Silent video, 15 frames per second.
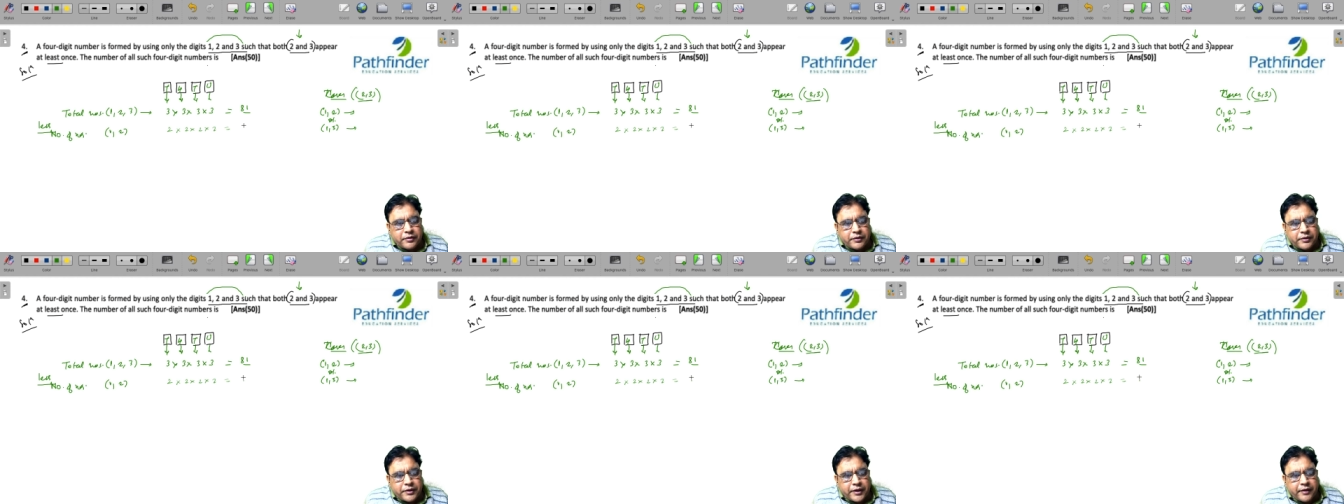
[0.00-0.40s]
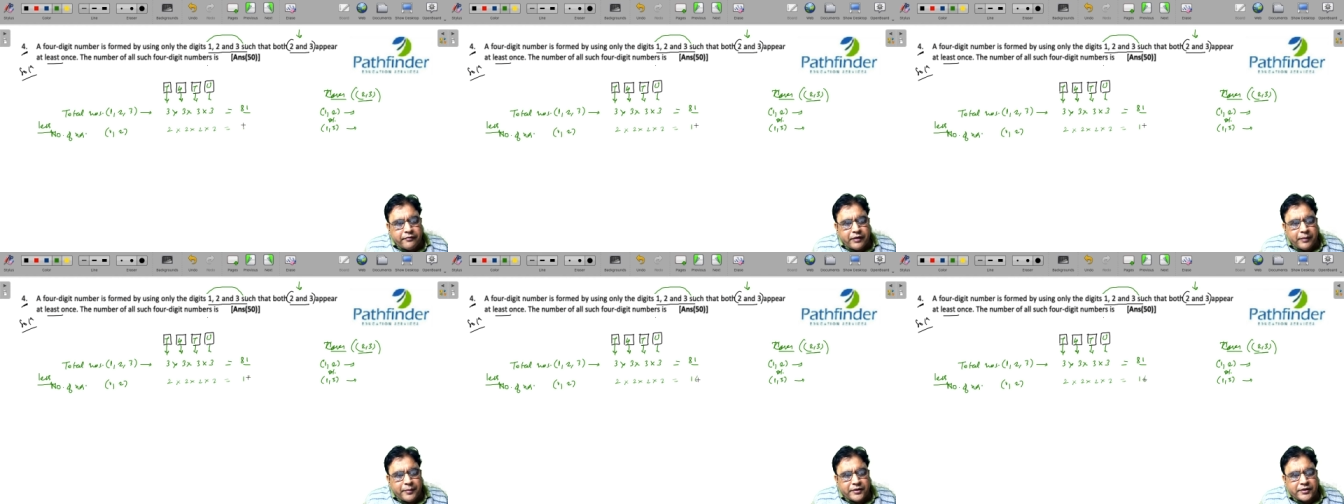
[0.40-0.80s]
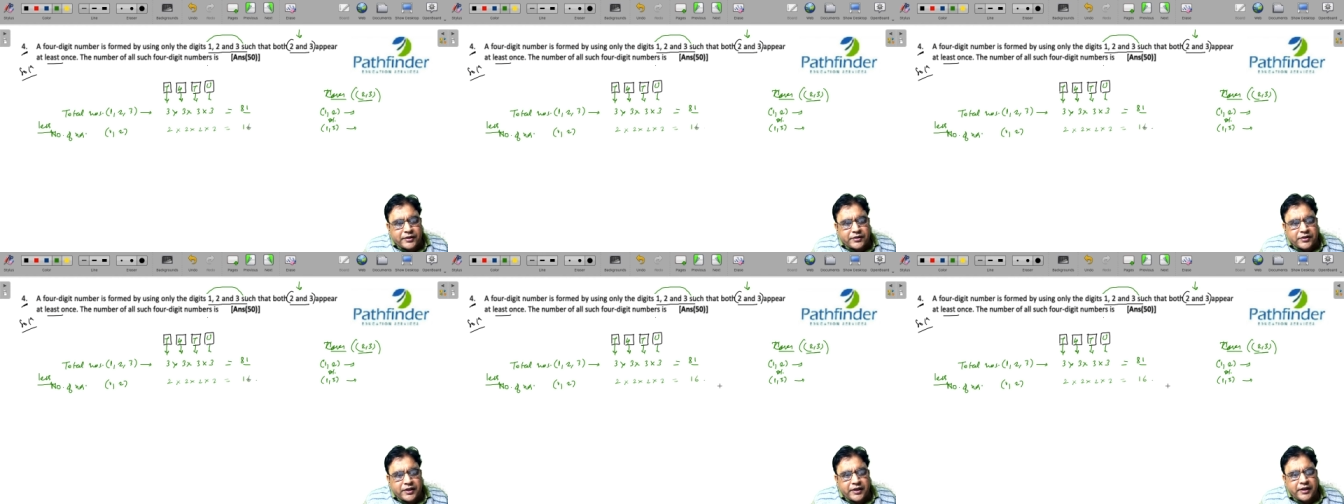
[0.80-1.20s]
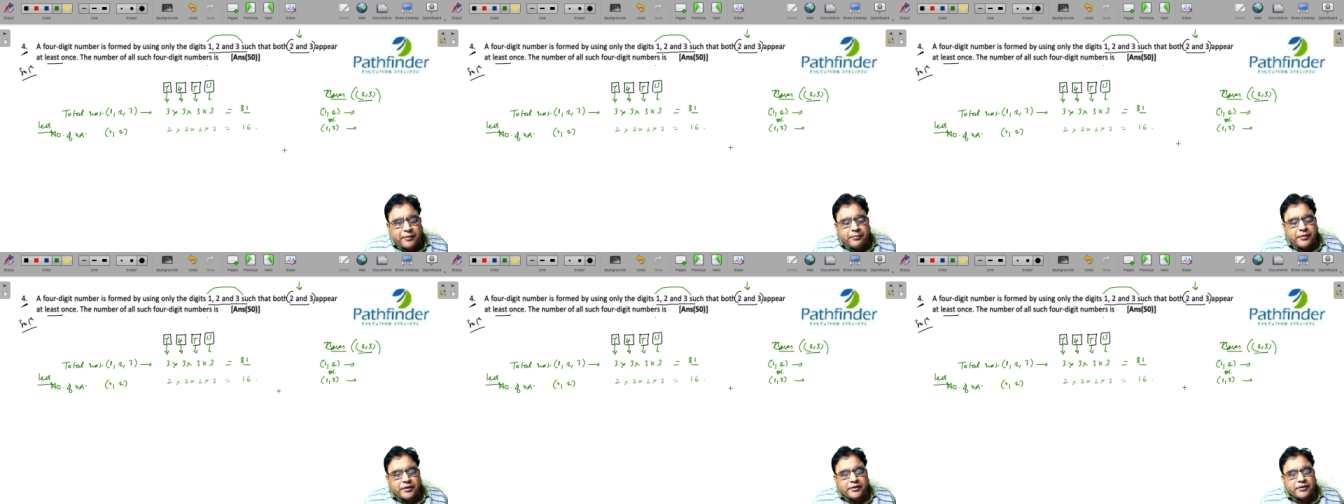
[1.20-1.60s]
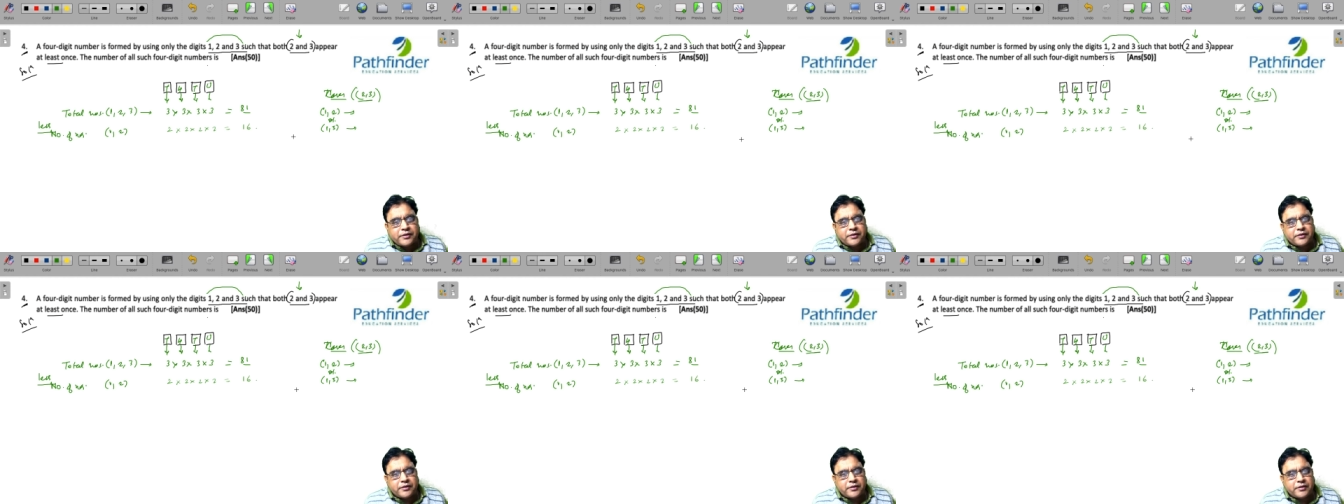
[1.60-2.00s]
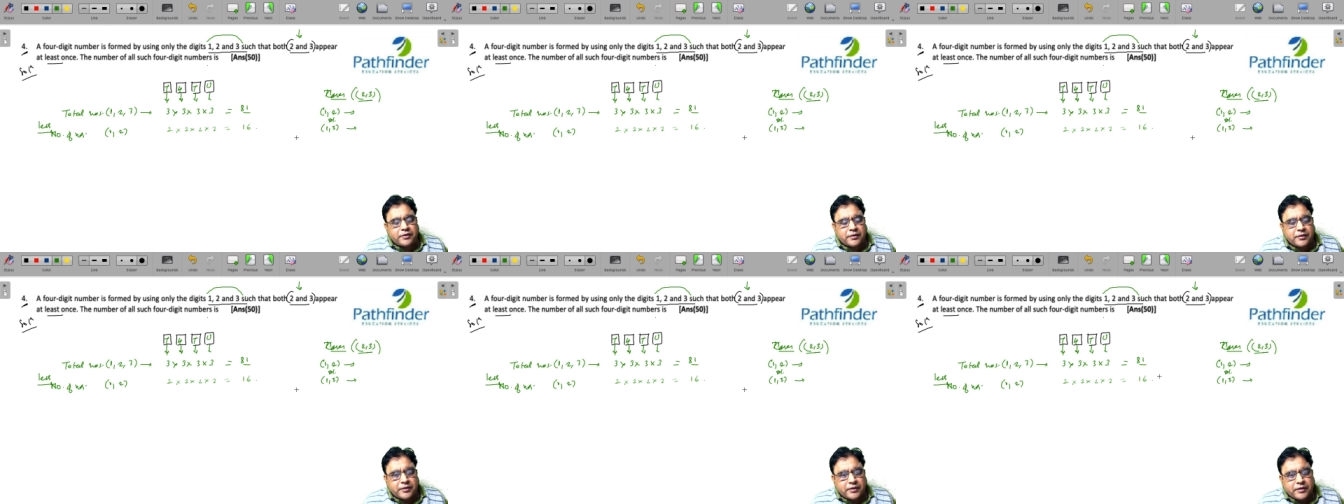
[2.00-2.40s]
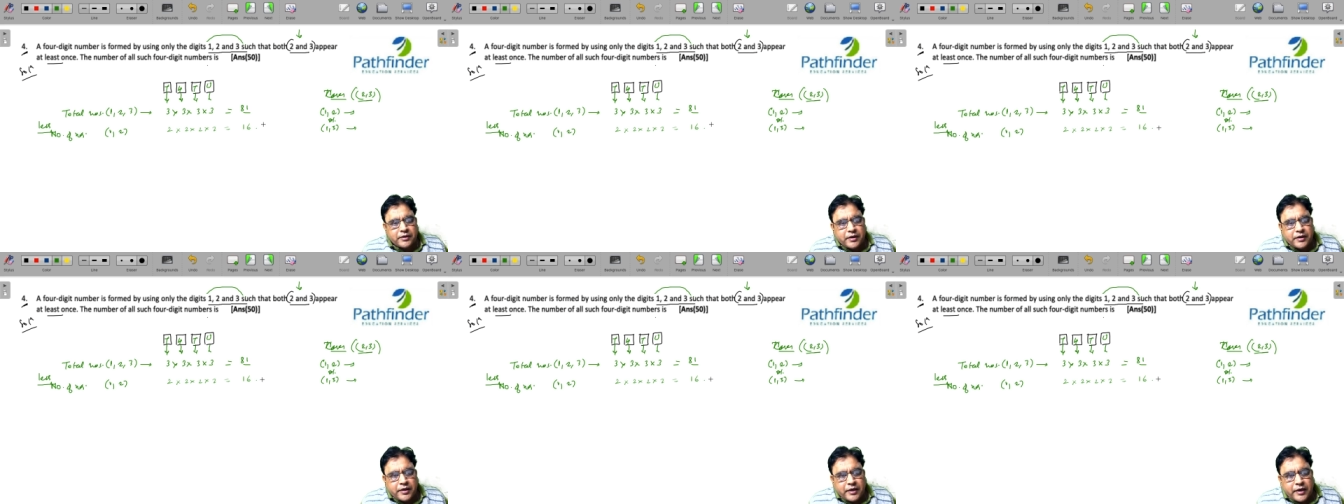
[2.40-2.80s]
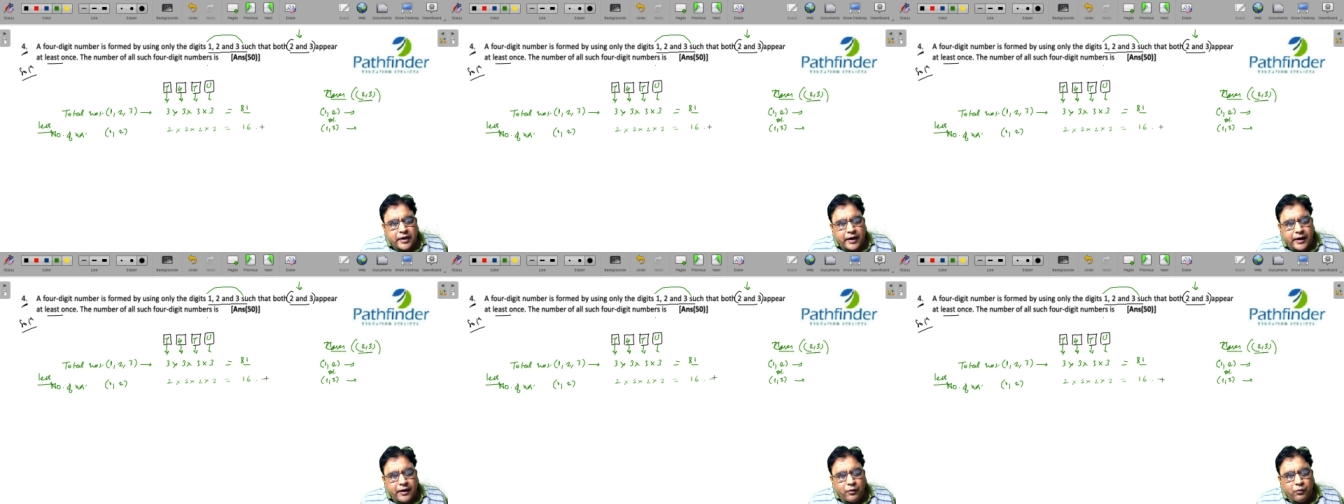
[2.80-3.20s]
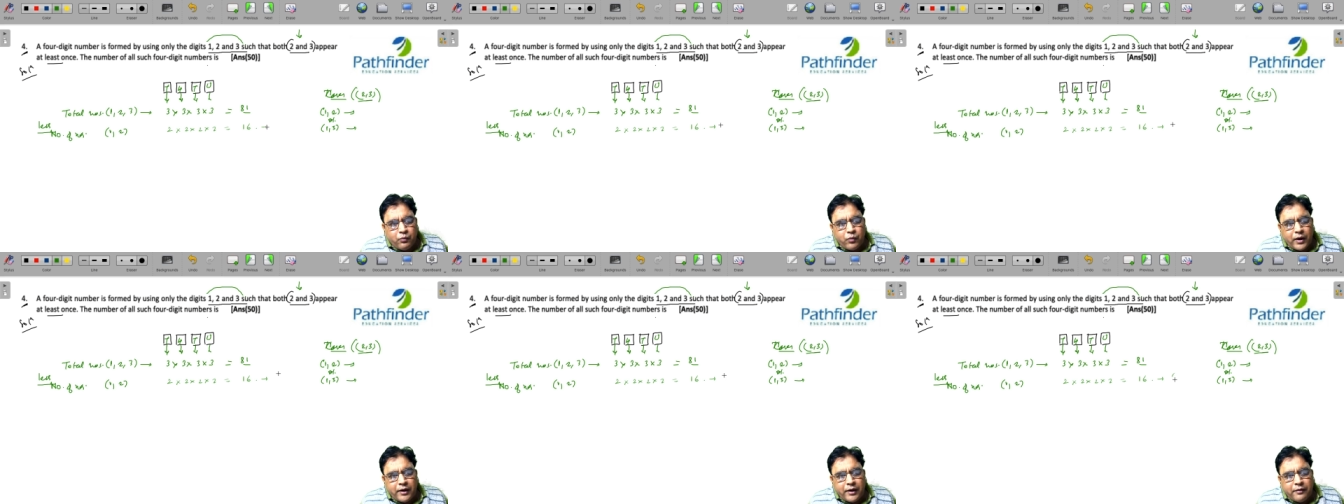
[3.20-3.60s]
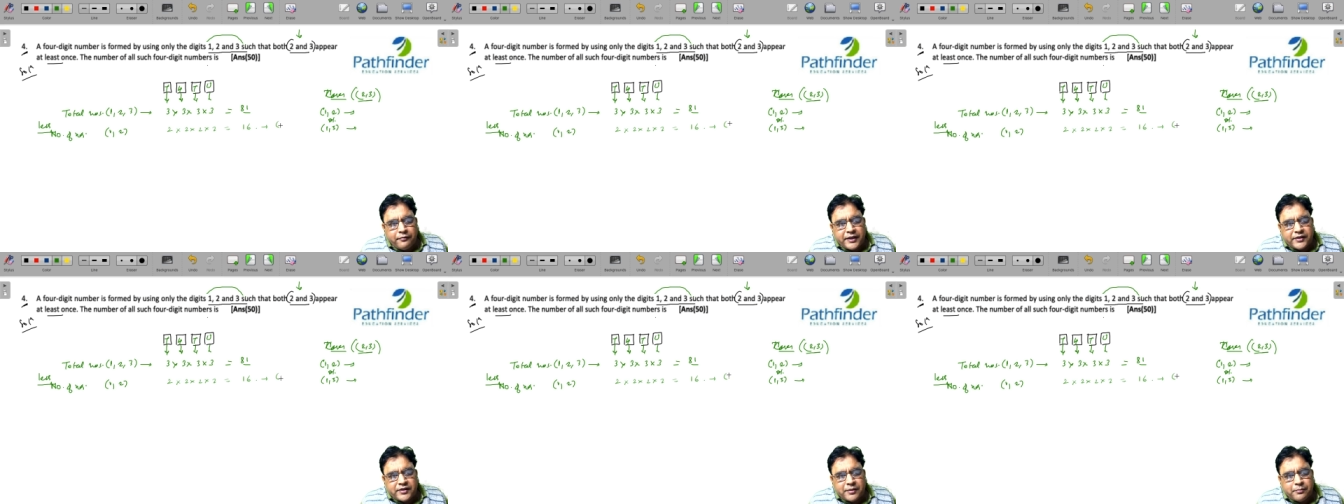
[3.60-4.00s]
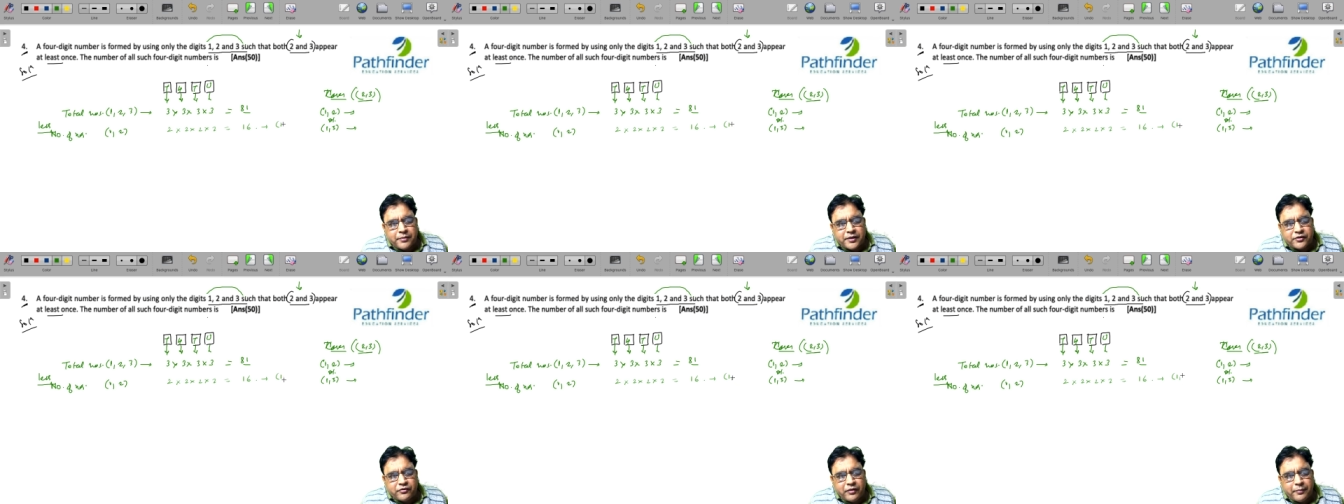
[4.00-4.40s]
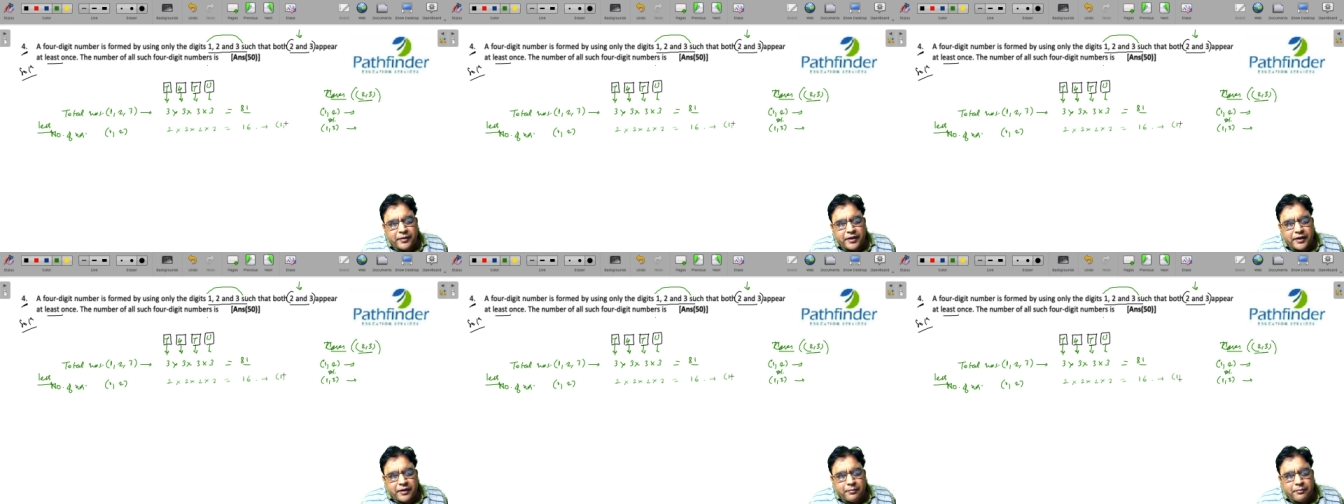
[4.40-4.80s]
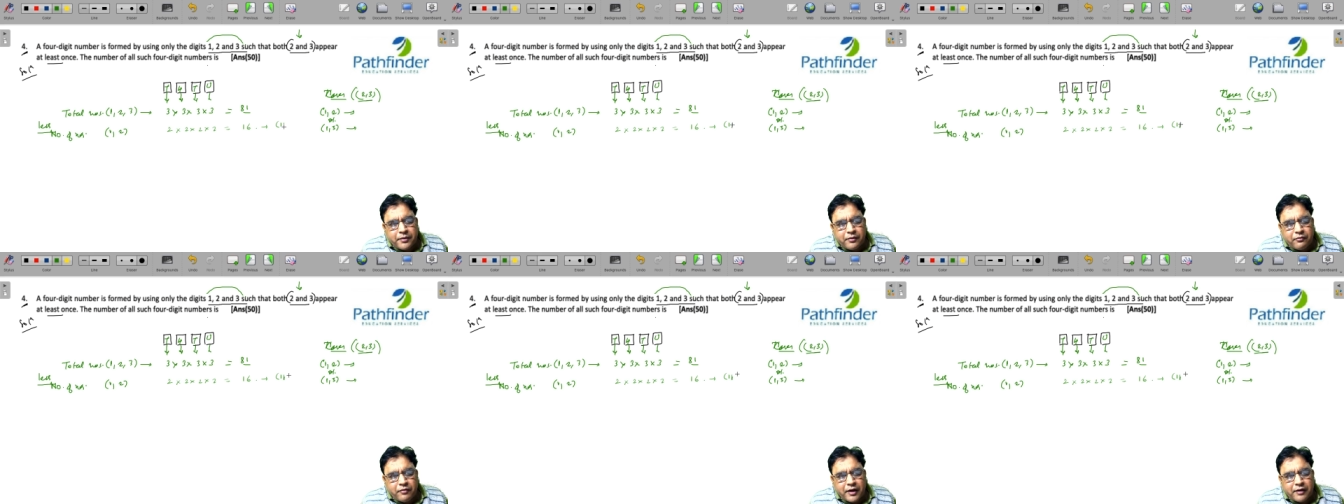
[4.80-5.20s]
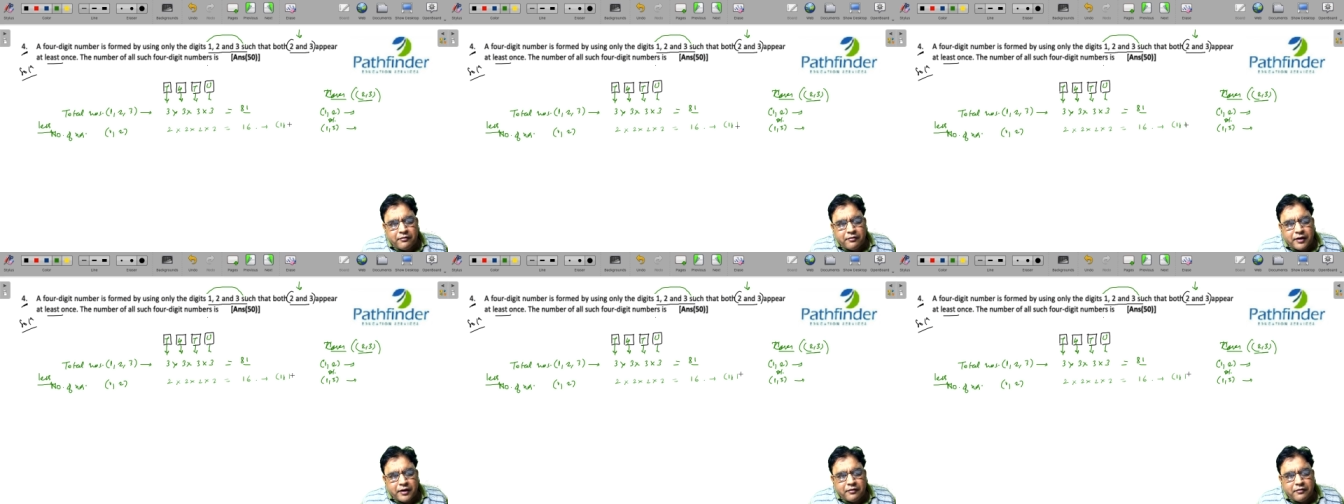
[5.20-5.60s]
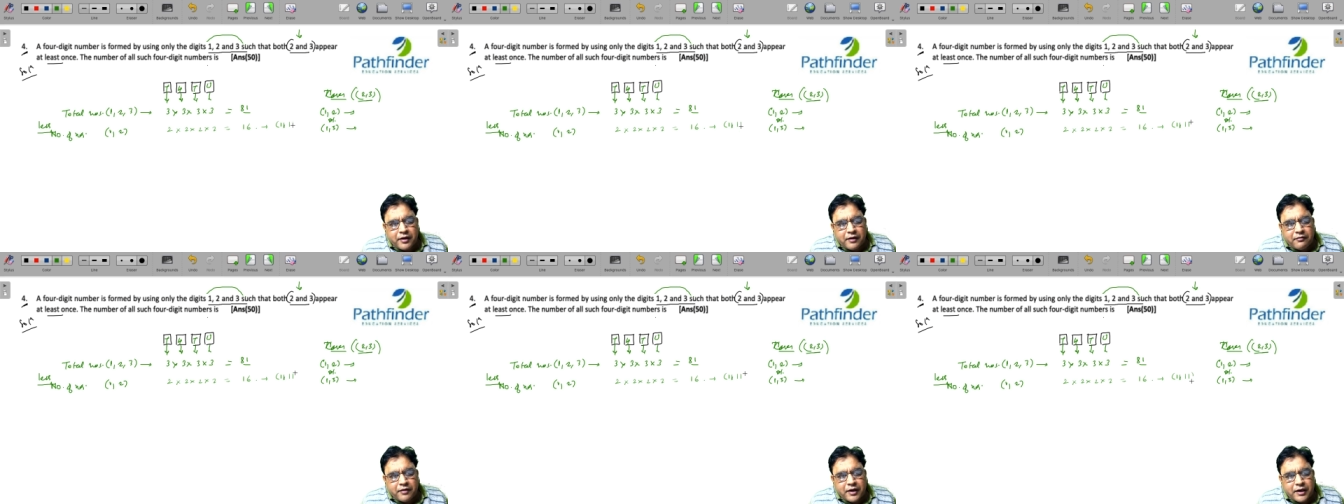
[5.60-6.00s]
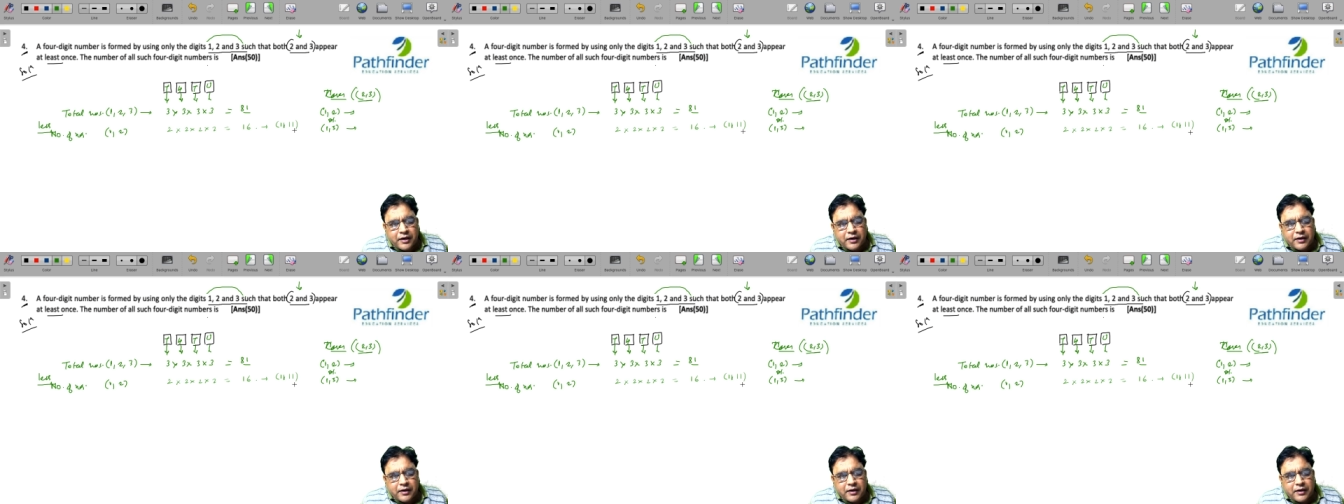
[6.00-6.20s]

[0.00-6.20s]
there will be 16 numbers and one of these numbers will be the number 1111